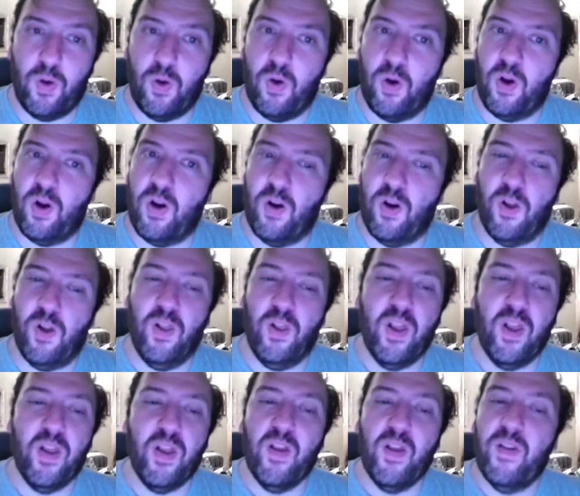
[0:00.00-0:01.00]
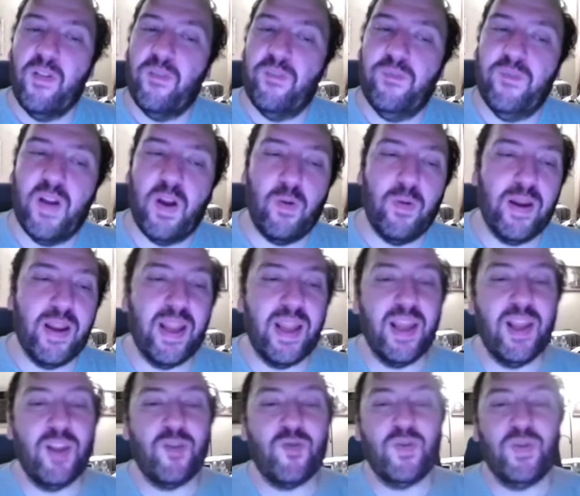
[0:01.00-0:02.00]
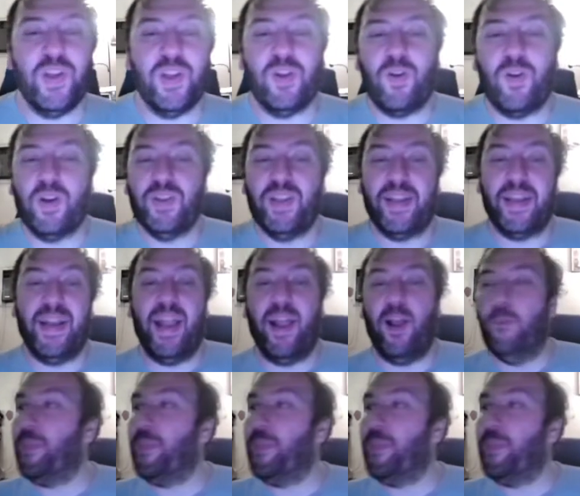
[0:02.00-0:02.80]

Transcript: all very interesting cards that can help